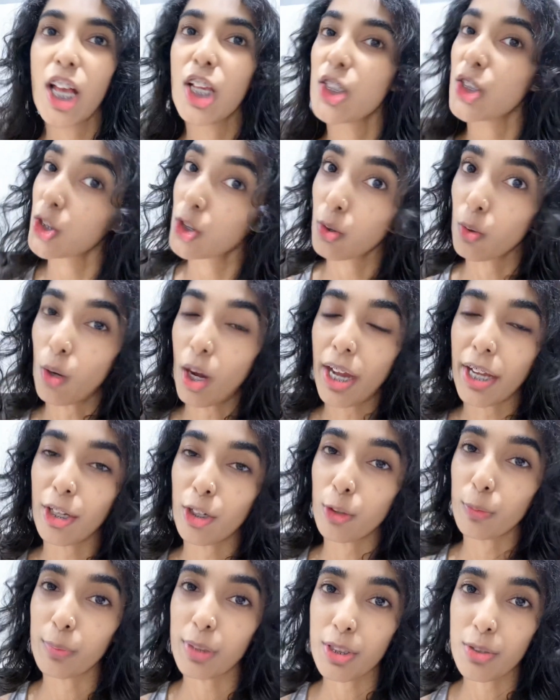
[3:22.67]
So I
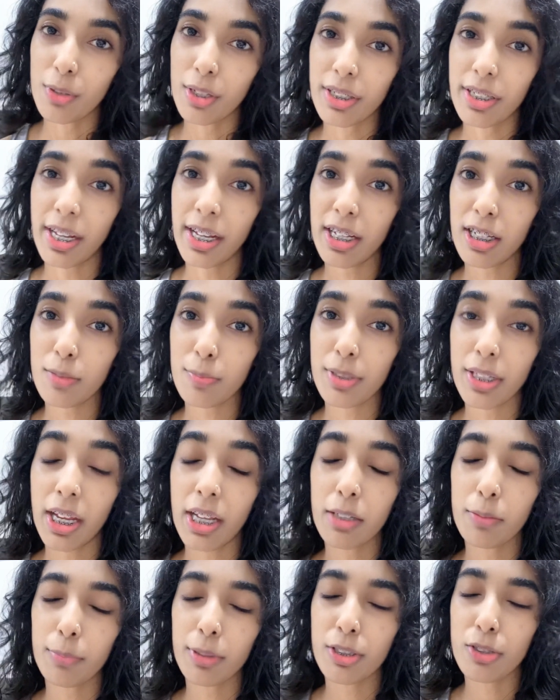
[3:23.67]
hope this one helps,
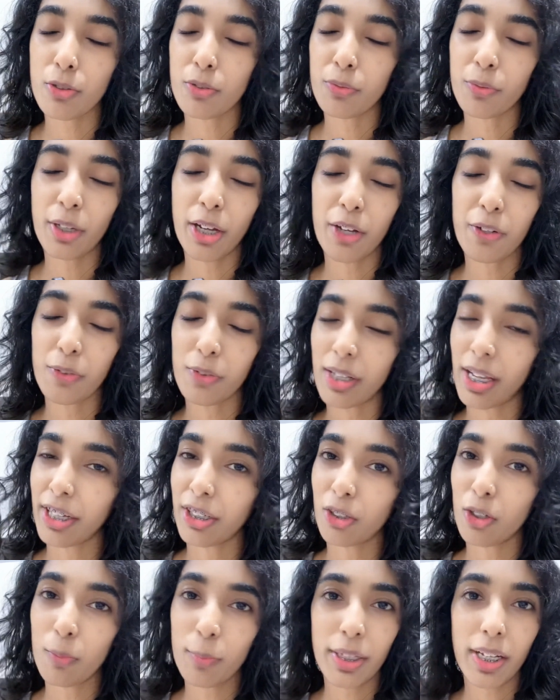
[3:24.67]
and please don't forget to
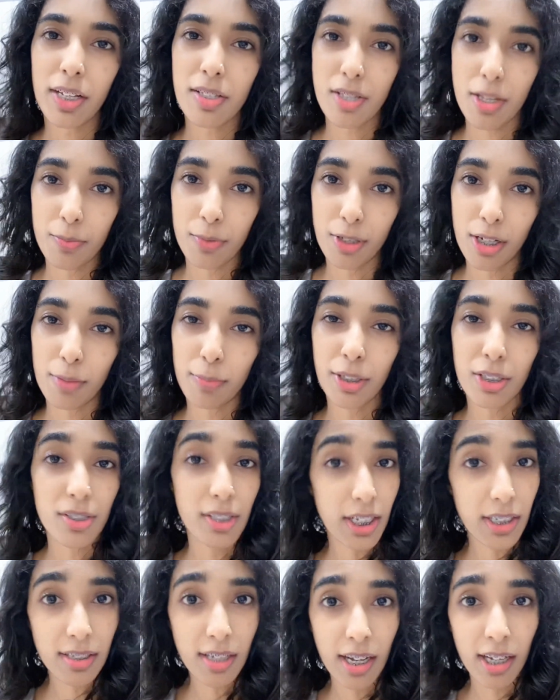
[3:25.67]
like, comment, and subscribe, because
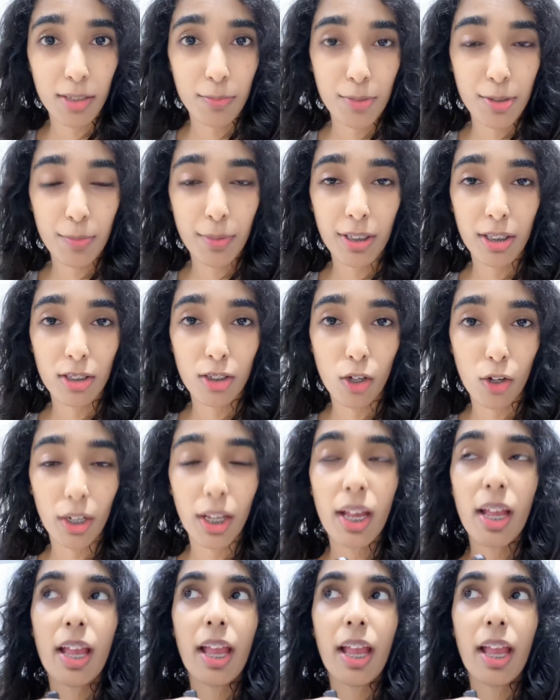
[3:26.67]
that helps me a lot.